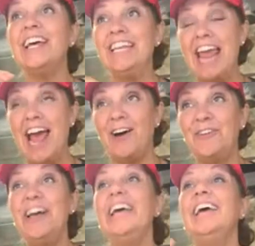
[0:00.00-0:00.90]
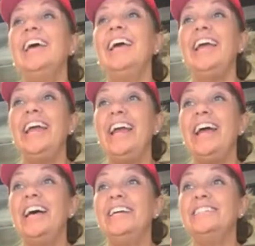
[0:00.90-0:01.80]
now,
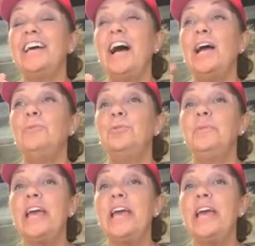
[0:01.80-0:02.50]
and I will be